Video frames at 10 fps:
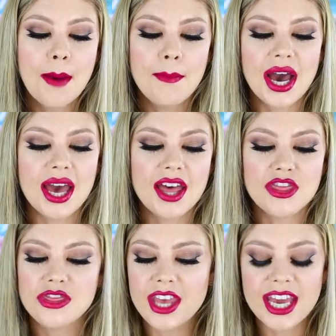But
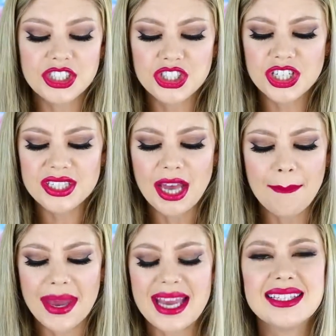it's just
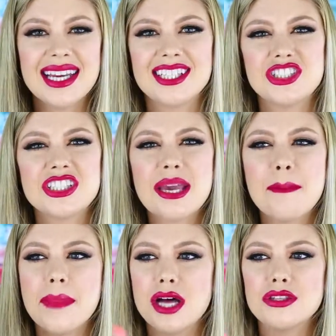amazing. It just like
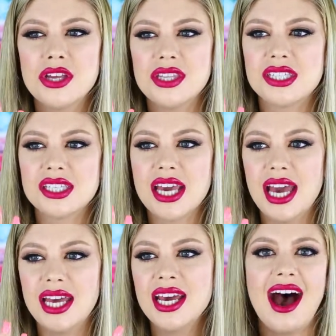melts on the
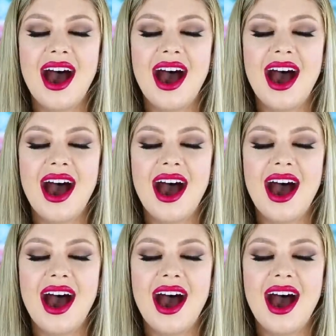skin.